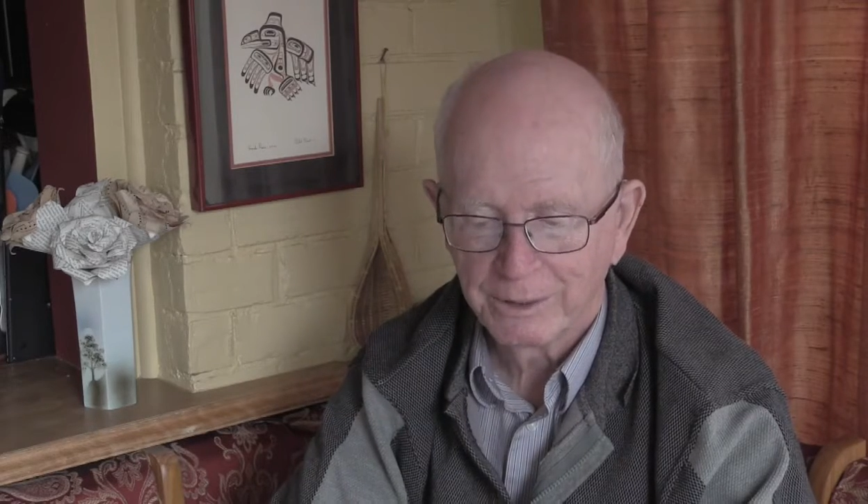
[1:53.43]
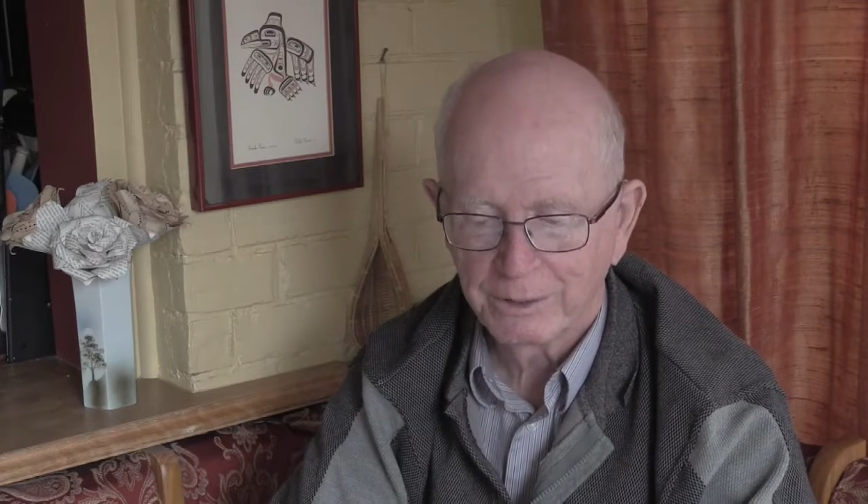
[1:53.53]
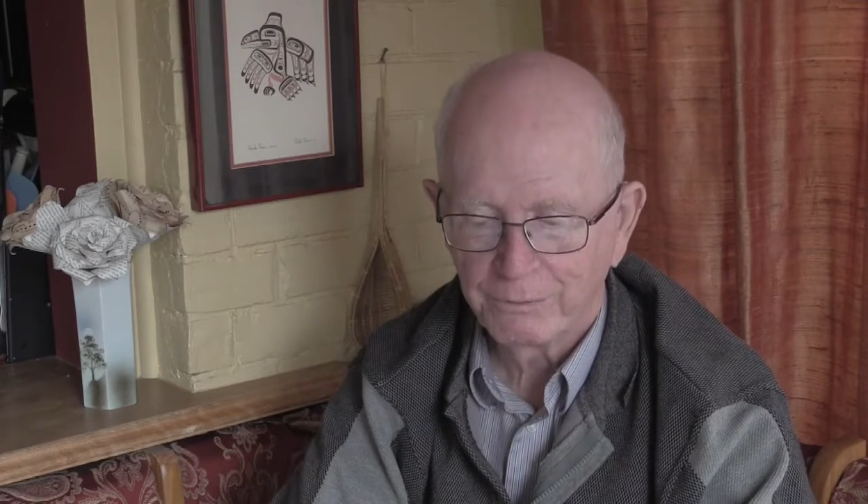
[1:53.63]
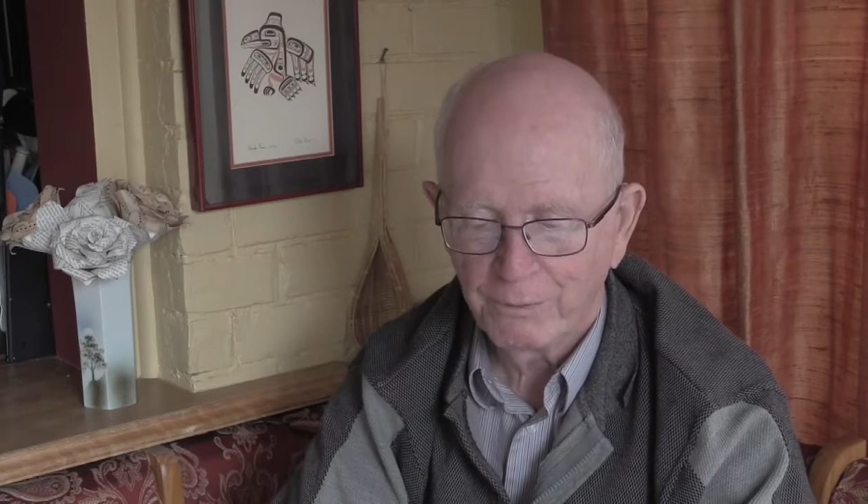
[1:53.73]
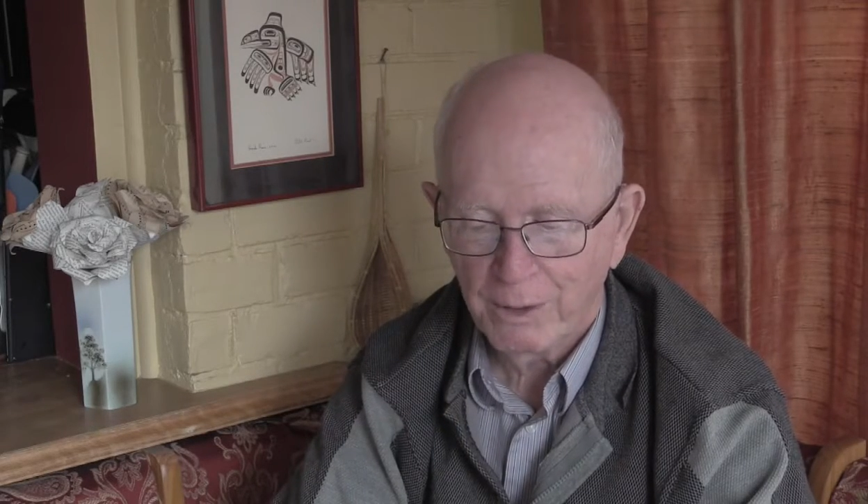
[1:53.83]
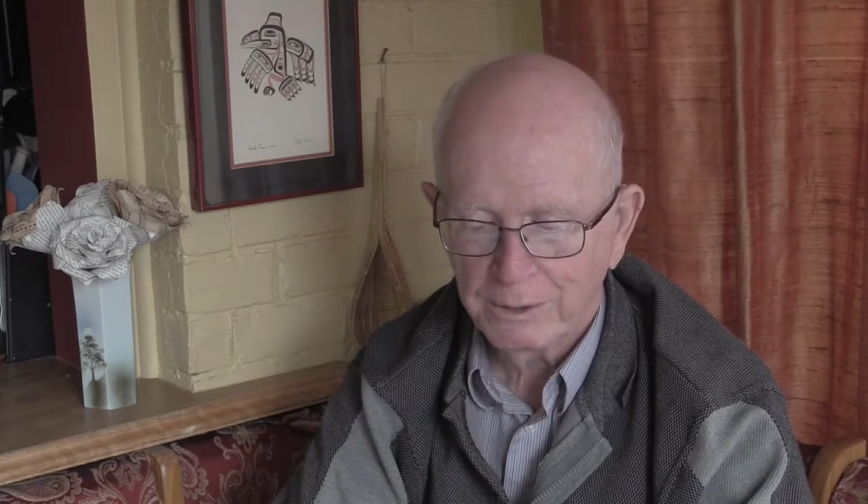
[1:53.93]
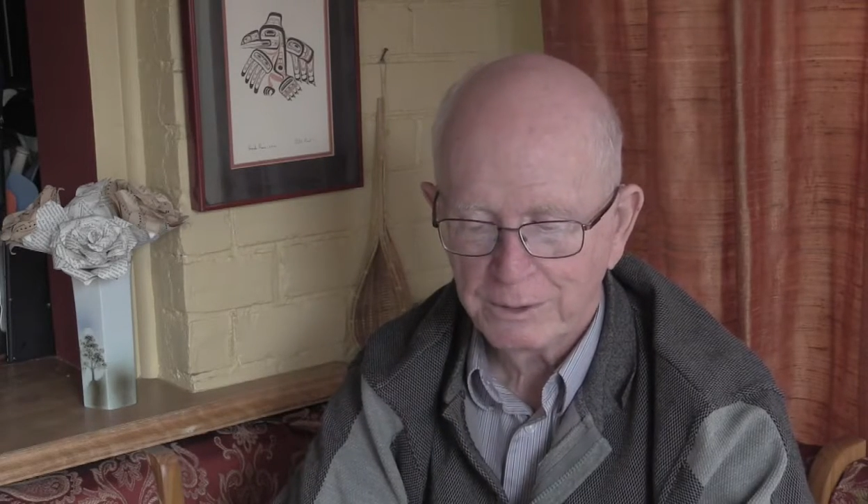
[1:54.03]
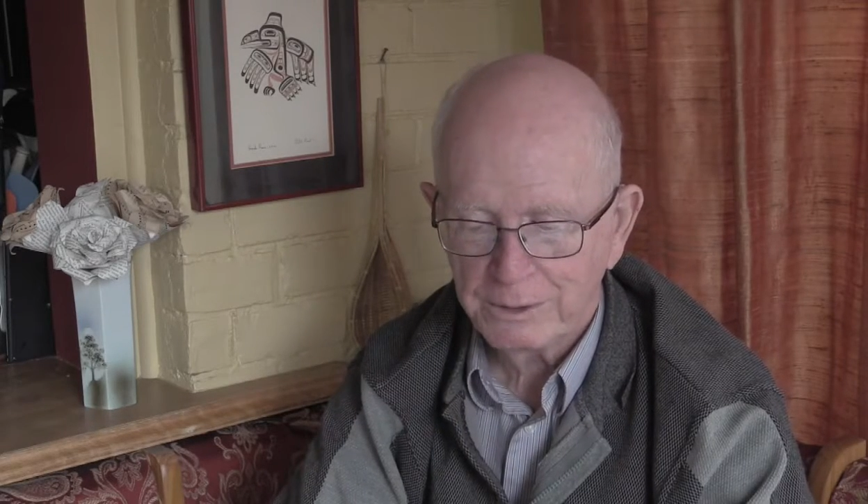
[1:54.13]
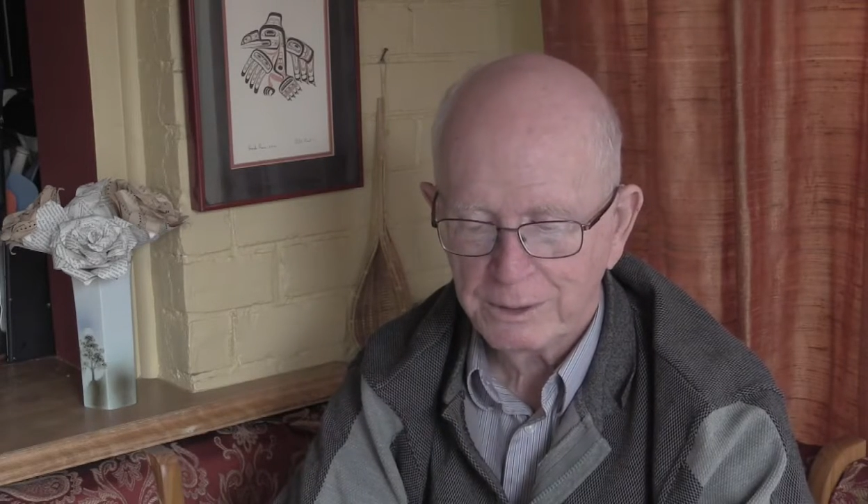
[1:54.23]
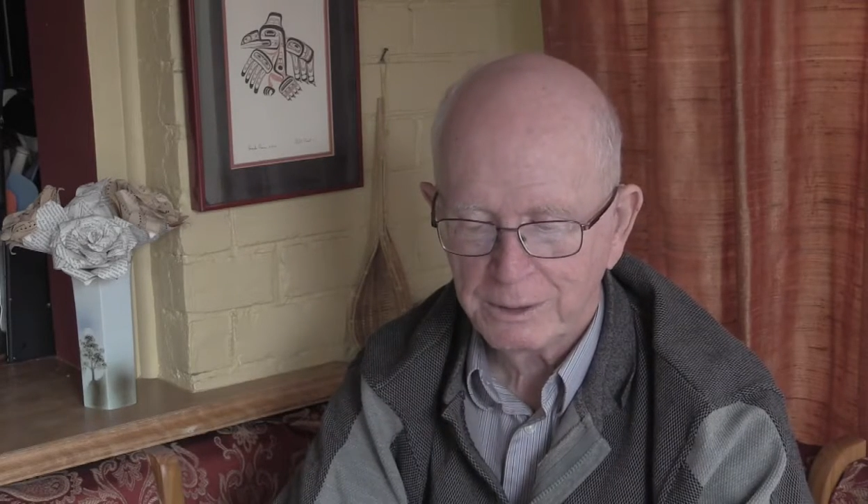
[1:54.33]
the
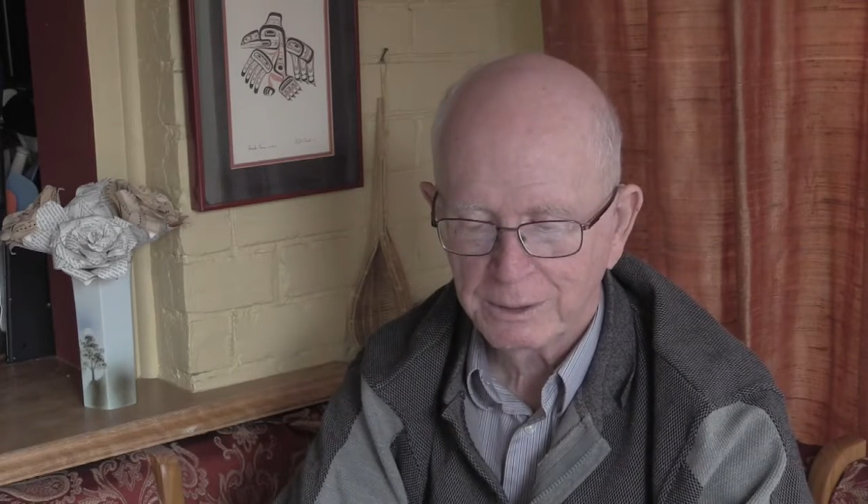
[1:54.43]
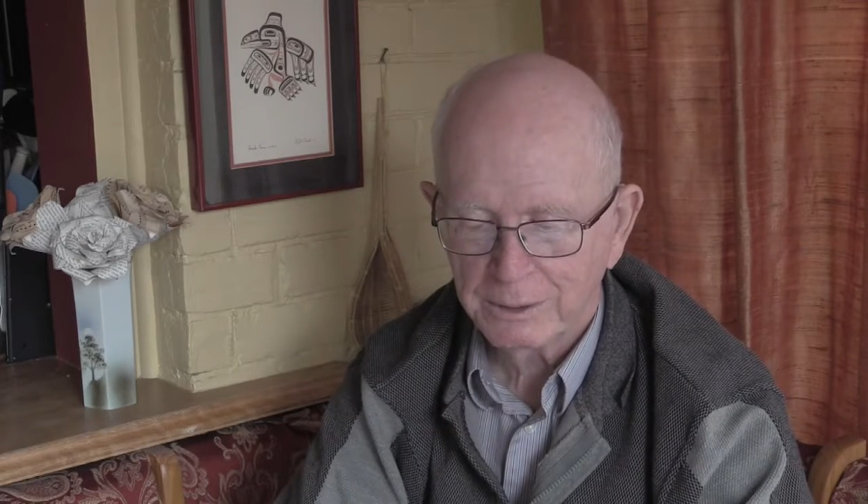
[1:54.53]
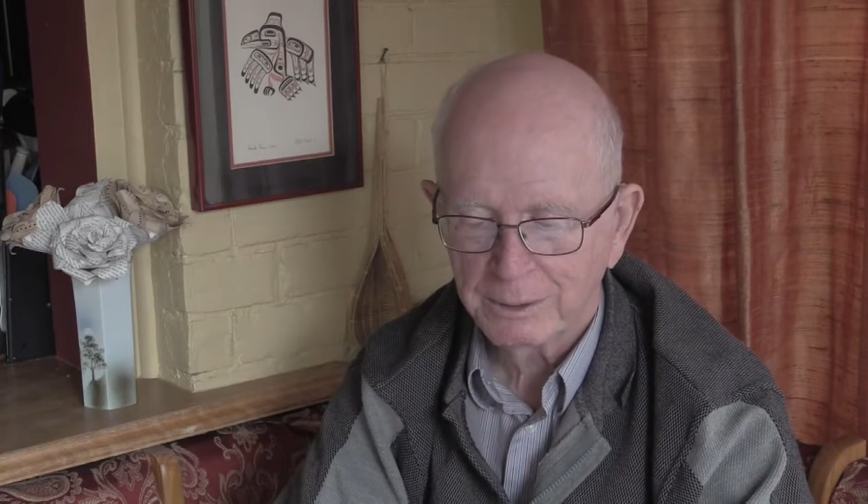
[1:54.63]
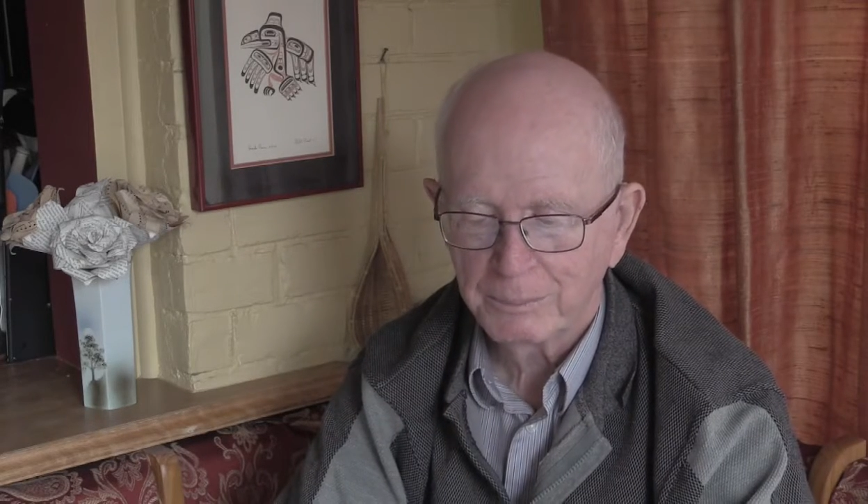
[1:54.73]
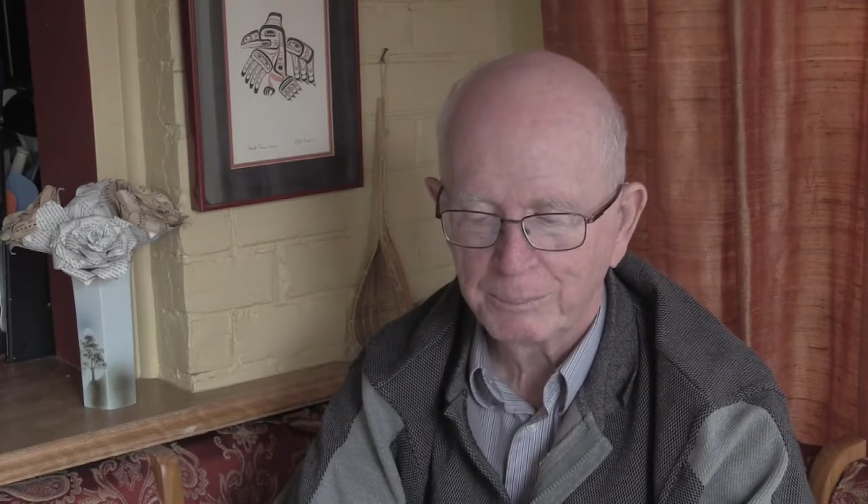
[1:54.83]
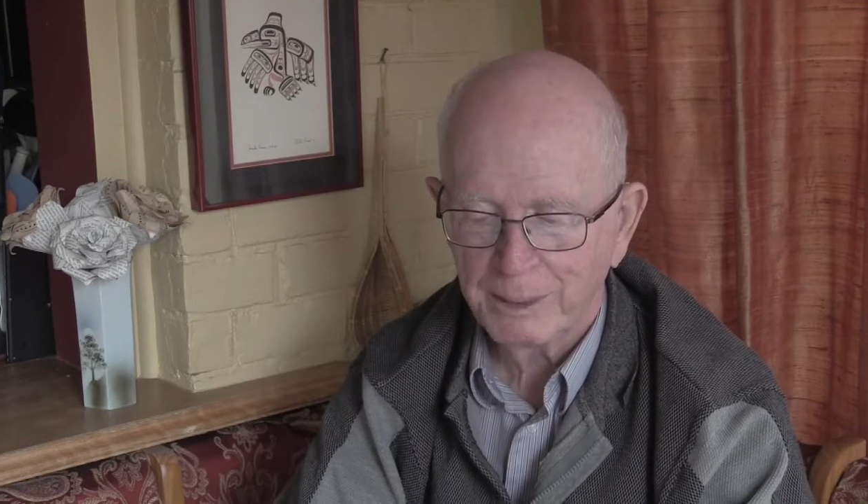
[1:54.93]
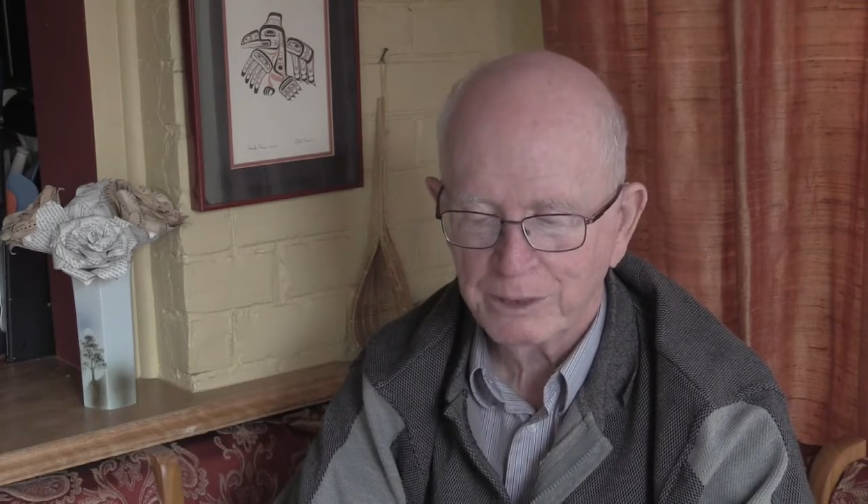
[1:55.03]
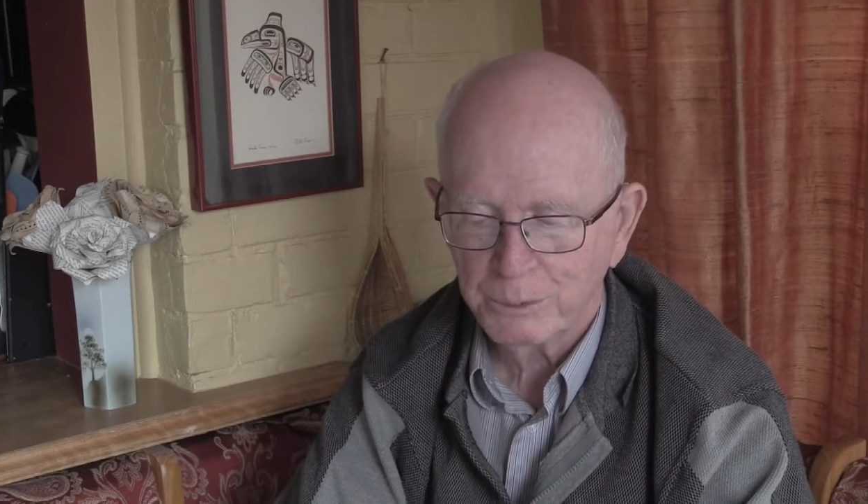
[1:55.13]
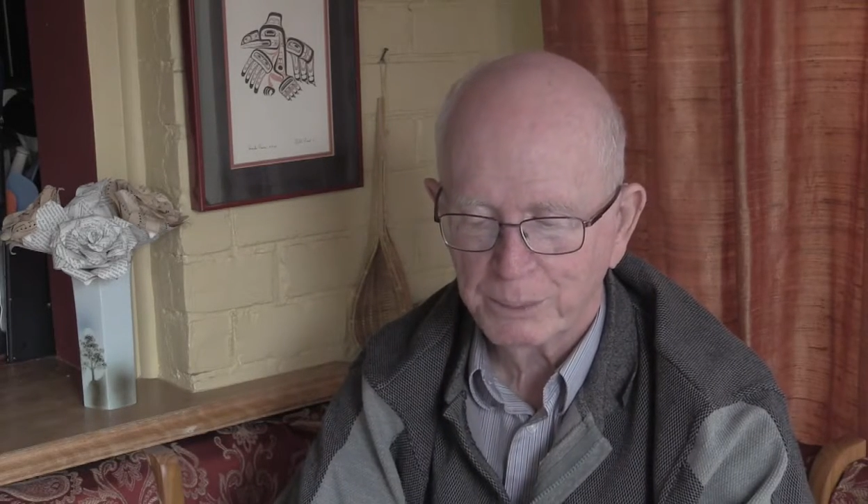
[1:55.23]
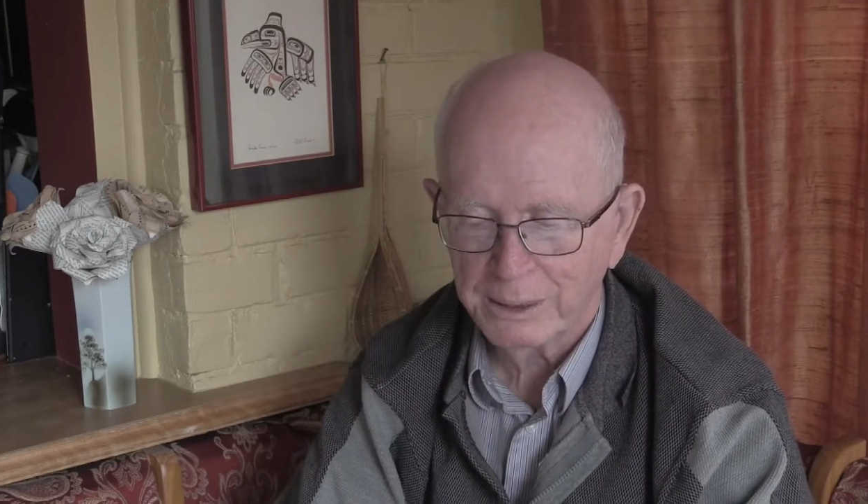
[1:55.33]
volunteer
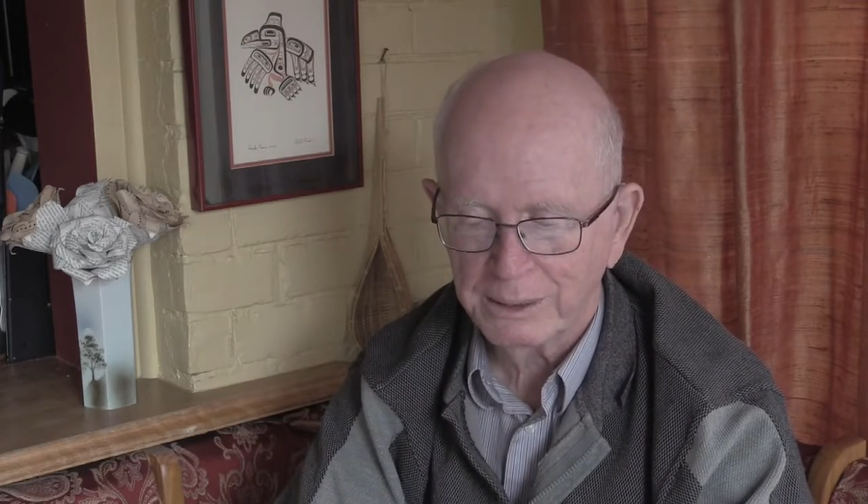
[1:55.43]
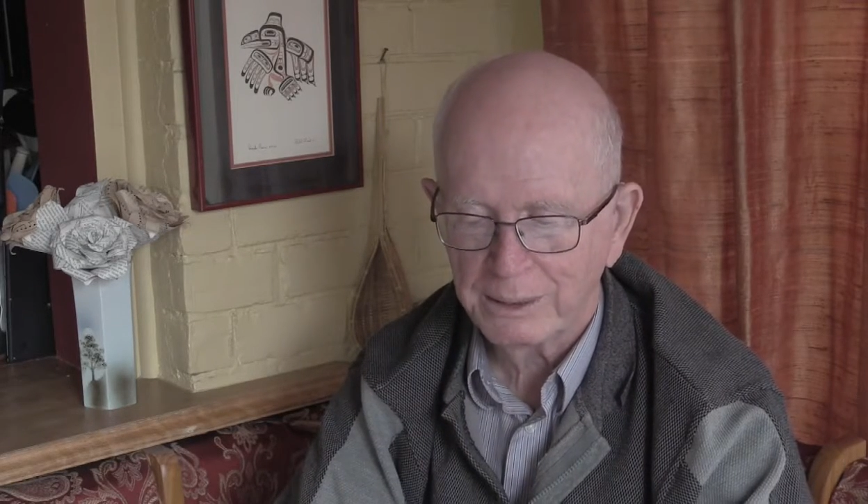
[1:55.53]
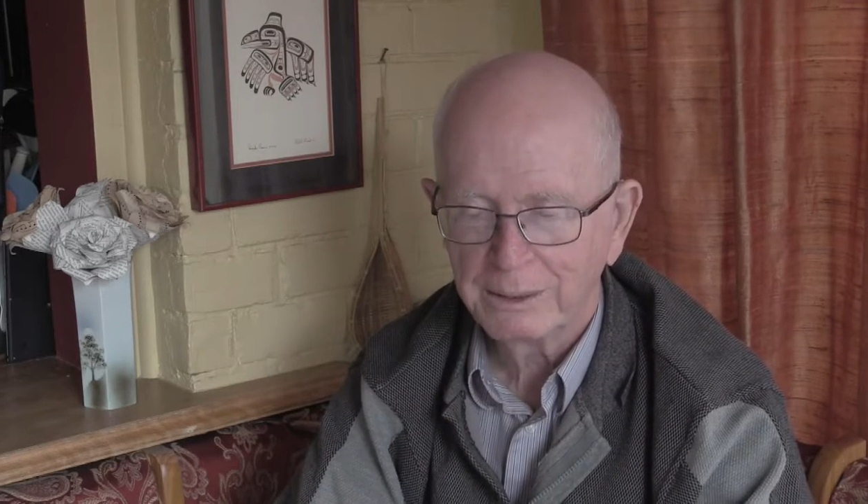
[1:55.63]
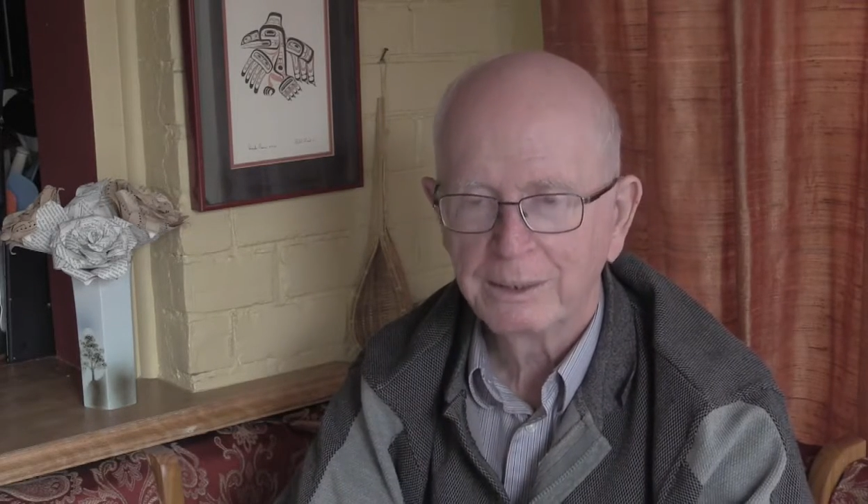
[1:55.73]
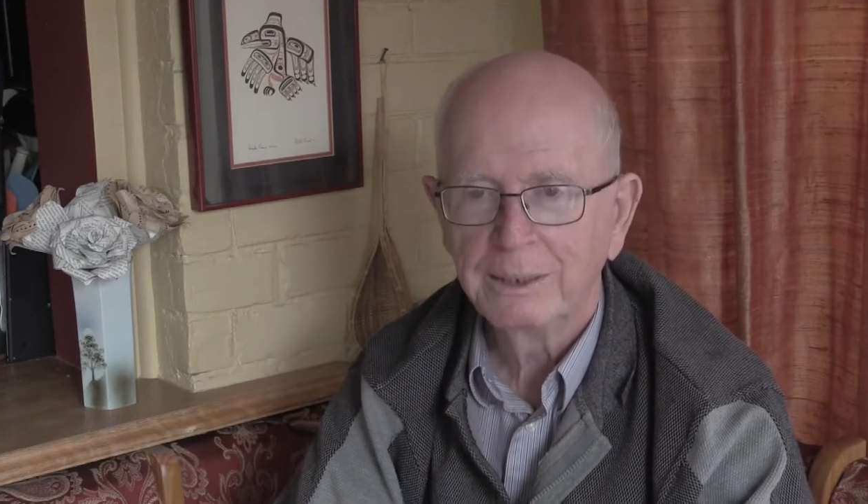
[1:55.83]
Best Buddy